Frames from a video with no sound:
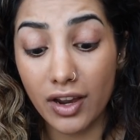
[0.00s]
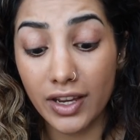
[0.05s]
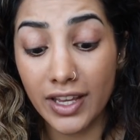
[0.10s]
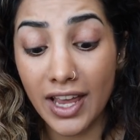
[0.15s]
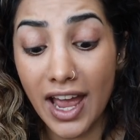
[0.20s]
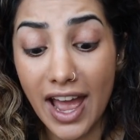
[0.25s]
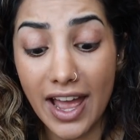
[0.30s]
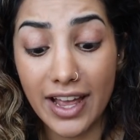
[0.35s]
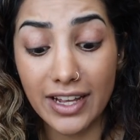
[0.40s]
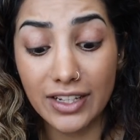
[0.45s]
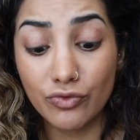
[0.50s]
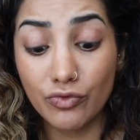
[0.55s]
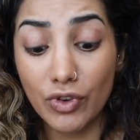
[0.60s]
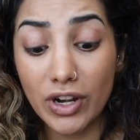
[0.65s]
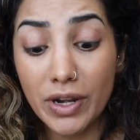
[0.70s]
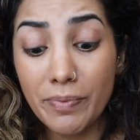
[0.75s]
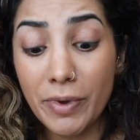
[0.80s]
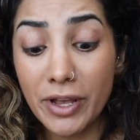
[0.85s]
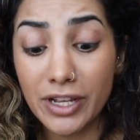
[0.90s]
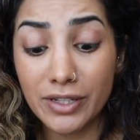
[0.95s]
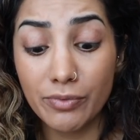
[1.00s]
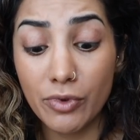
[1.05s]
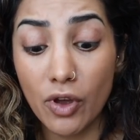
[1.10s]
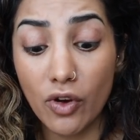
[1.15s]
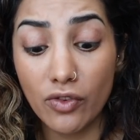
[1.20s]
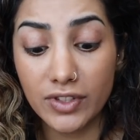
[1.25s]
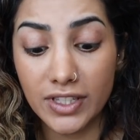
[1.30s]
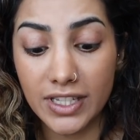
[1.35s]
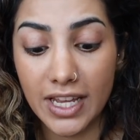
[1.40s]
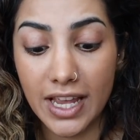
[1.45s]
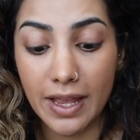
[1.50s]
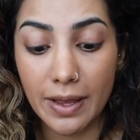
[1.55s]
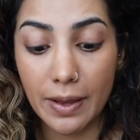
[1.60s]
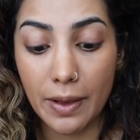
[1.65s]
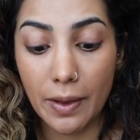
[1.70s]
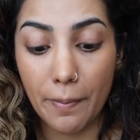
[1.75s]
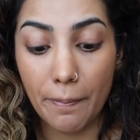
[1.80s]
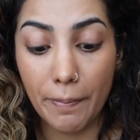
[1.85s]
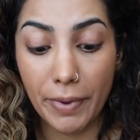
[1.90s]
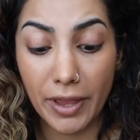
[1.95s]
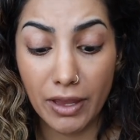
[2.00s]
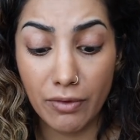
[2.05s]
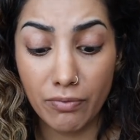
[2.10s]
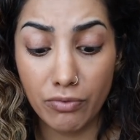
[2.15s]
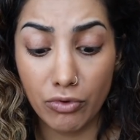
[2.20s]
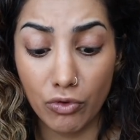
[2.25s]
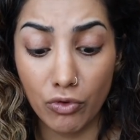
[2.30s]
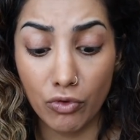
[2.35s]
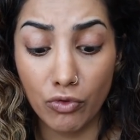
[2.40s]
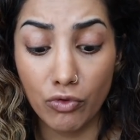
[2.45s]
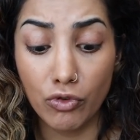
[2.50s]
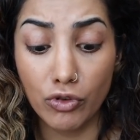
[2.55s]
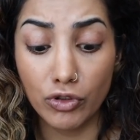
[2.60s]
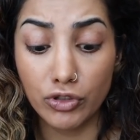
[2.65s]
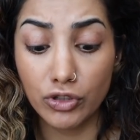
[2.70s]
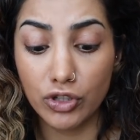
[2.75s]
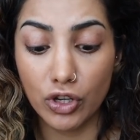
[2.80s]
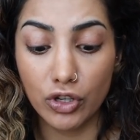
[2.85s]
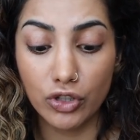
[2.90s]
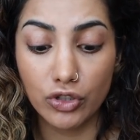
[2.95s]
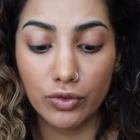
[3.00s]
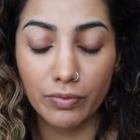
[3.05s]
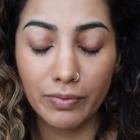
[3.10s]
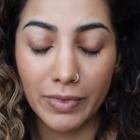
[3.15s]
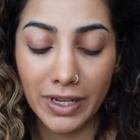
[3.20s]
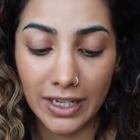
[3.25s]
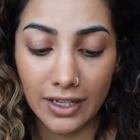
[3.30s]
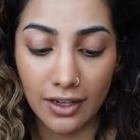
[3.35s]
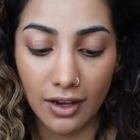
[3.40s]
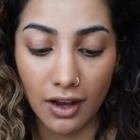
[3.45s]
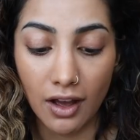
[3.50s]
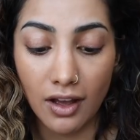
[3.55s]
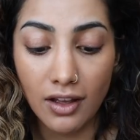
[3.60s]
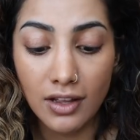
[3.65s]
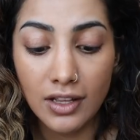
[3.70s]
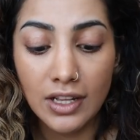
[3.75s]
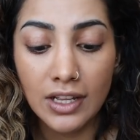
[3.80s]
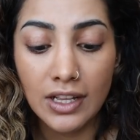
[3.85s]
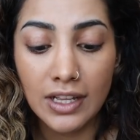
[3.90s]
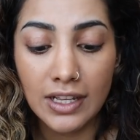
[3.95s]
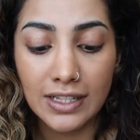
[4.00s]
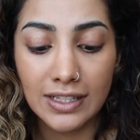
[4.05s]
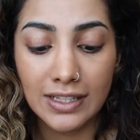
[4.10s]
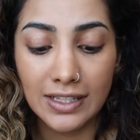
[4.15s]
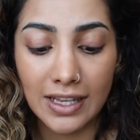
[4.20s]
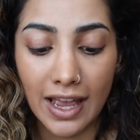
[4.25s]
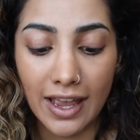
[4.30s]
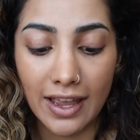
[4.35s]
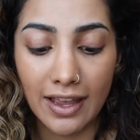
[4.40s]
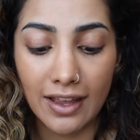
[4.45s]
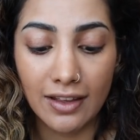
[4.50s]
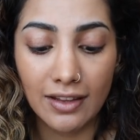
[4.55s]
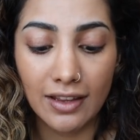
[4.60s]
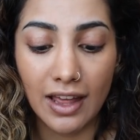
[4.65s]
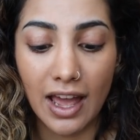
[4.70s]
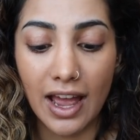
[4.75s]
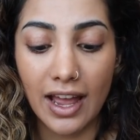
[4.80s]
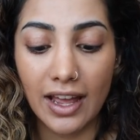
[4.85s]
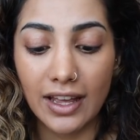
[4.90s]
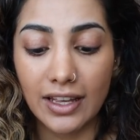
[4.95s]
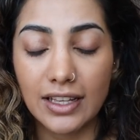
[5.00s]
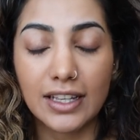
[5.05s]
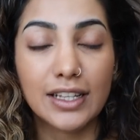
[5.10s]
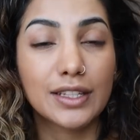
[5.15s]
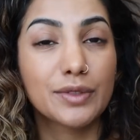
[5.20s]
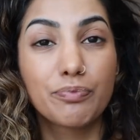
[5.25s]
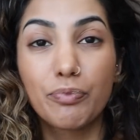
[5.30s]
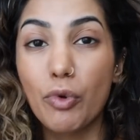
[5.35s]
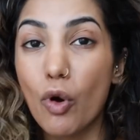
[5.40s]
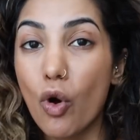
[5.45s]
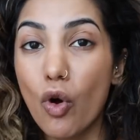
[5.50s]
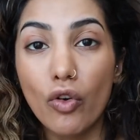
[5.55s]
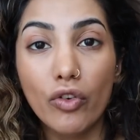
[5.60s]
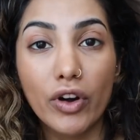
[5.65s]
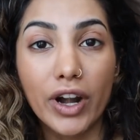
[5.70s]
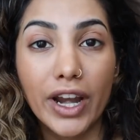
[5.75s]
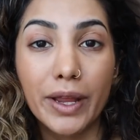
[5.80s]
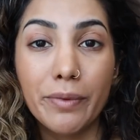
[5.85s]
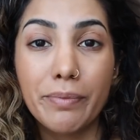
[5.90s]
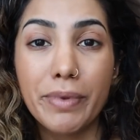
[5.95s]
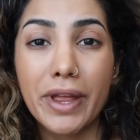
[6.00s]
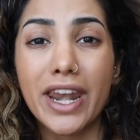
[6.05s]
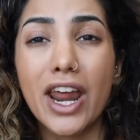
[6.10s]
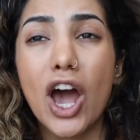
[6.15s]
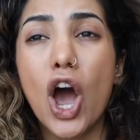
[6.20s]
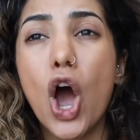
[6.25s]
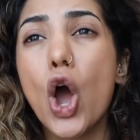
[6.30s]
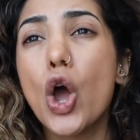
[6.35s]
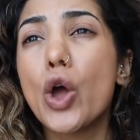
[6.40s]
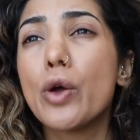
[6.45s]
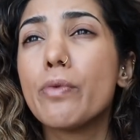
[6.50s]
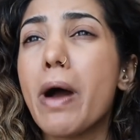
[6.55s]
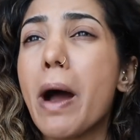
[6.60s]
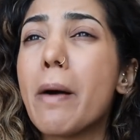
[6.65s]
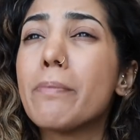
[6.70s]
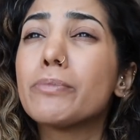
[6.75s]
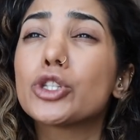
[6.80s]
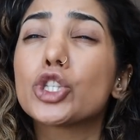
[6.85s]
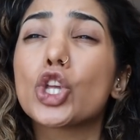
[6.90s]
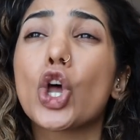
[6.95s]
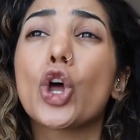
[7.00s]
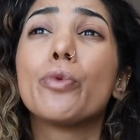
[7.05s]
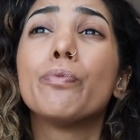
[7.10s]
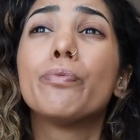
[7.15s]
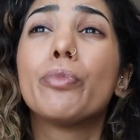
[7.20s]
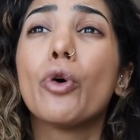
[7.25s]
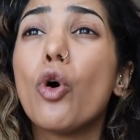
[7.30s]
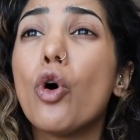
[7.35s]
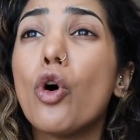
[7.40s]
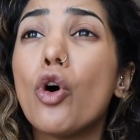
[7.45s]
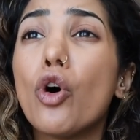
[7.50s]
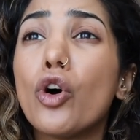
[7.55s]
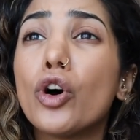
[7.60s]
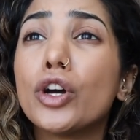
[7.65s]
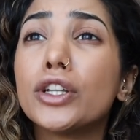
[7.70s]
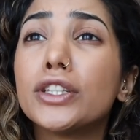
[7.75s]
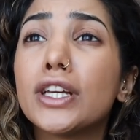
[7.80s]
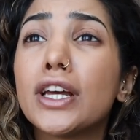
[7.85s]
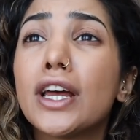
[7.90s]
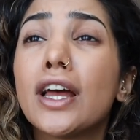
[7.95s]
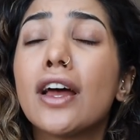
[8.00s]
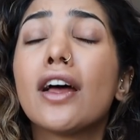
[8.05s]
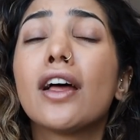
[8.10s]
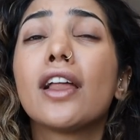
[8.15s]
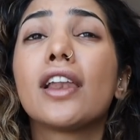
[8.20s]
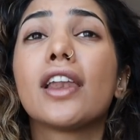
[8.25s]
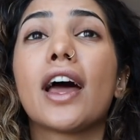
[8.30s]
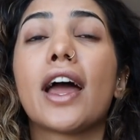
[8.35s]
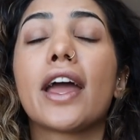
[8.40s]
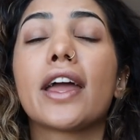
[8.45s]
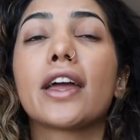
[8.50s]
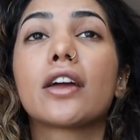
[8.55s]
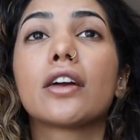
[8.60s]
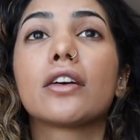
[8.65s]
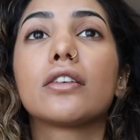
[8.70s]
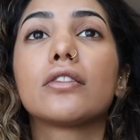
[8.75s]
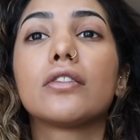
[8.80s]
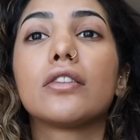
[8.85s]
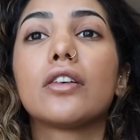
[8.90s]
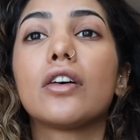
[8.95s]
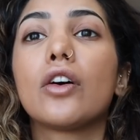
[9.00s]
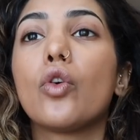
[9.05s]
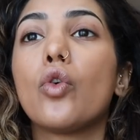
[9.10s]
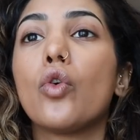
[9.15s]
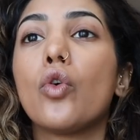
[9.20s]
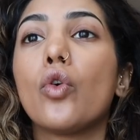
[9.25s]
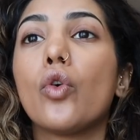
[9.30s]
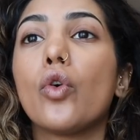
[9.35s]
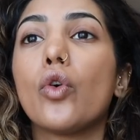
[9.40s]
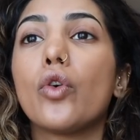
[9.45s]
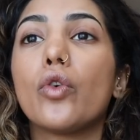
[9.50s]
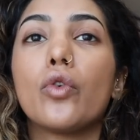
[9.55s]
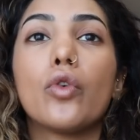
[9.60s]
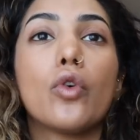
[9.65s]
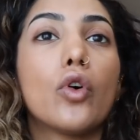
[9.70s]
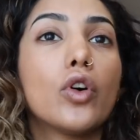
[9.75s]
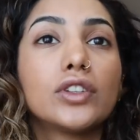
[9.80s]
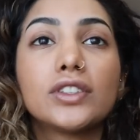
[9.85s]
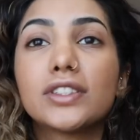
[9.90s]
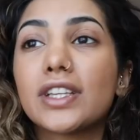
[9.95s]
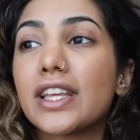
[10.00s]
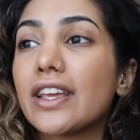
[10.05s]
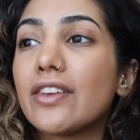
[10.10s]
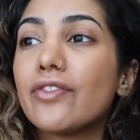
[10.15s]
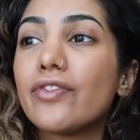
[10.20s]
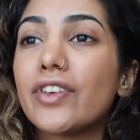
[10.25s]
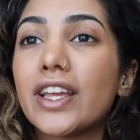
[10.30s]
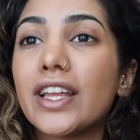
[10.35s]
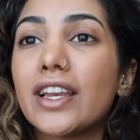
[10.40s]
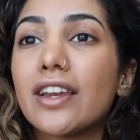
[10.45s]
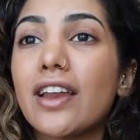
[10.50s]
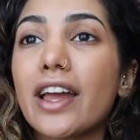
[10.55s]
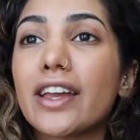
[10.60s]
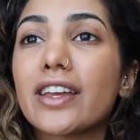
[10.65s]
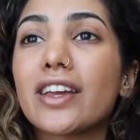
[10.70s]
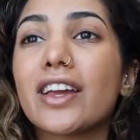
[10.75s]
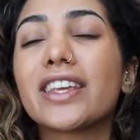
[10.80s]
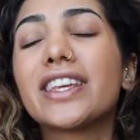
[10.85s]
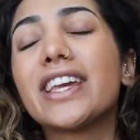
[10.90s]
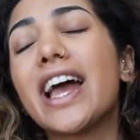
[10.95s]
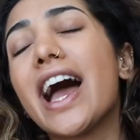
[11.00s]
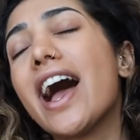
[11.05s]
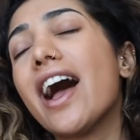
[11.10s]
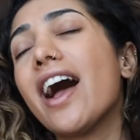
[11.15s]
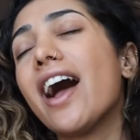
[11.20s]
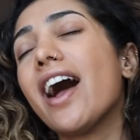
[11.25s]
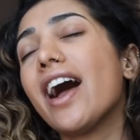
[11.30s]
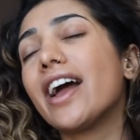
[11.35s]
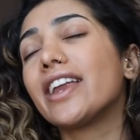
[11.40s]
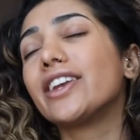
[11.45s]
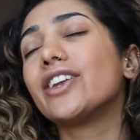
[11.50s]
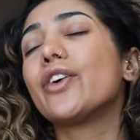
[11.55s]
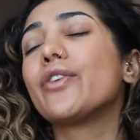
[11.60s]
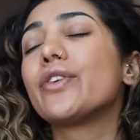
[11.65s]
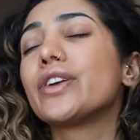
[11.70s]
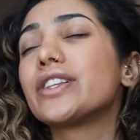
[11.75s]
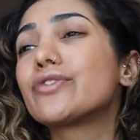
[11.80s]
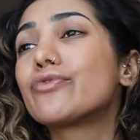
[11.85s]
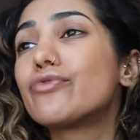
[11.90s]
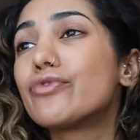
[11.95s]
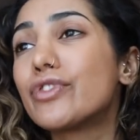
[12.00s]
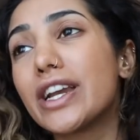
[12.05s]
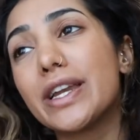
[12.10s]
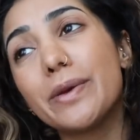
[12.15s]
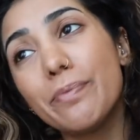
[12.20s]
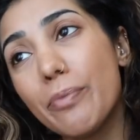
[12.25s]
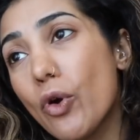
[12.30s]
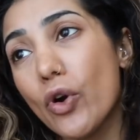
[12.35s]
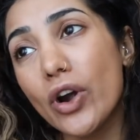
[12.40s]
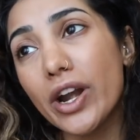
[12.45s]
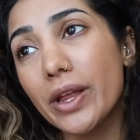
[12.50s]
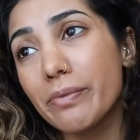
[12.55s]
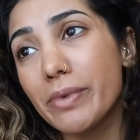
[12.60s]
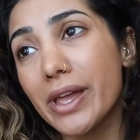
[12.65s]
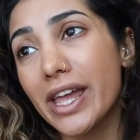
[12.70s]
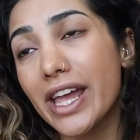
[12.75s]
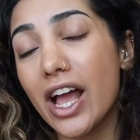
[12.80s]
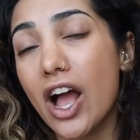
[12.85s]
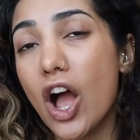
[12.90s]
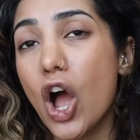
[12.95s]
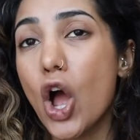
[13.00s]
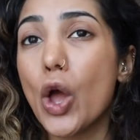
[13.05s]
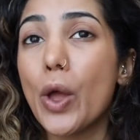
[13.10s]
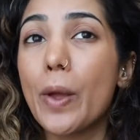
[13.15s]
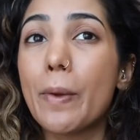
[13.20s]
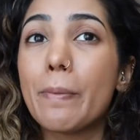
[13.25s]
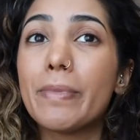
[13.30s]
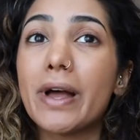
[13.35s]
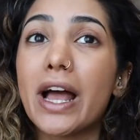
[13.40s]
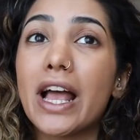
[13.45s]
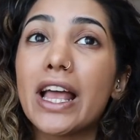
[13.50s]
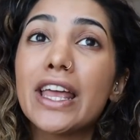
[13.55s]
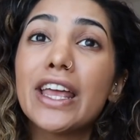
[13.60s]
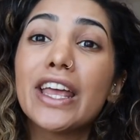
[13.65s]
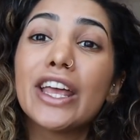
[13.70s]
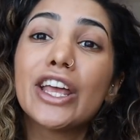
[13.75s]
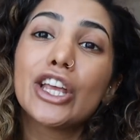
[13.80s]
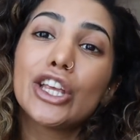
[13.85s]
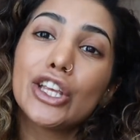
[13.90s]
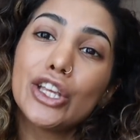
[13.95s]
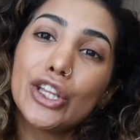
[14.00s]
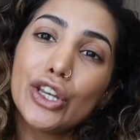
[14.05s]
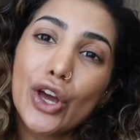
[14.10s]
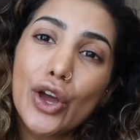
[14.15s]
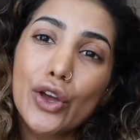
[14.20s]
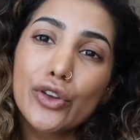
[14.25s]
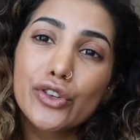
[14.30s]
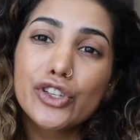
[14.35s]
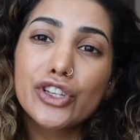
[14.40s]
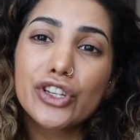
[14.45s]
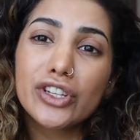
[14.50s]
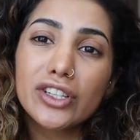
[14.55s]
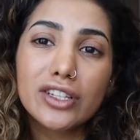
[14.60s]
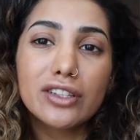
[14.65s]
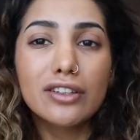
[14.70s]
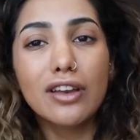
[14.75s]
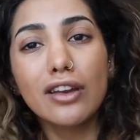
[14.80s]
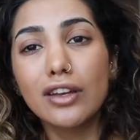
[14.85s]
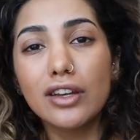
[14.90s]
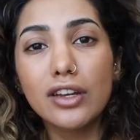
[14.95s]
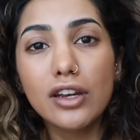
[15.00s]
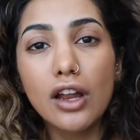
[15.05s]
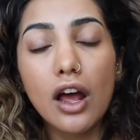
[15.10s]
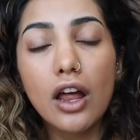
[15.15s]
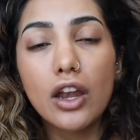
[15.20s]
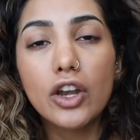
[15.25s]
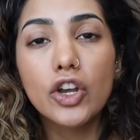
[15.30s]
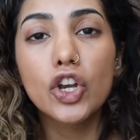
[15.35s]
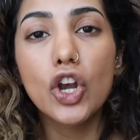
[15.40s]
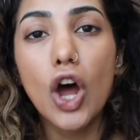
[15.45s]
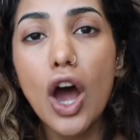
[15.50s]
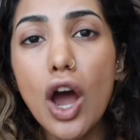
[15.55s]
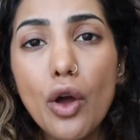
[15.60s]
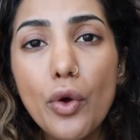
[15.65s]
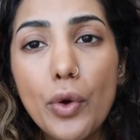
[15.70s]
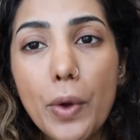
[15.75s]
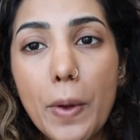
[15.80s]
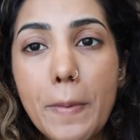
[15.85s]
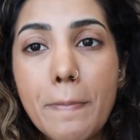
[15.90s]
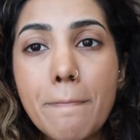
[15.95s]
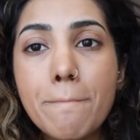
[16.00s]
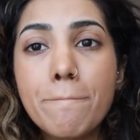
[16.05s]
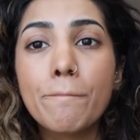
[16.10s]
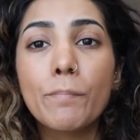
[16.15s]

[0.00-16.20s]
yeah, it's really pissed me off seeing people on social media saying that it's boring being at home, I'm so bored, like, or on TV, like, yeah, I know it's really boring being at home, but you know, you just blah blah blah. No,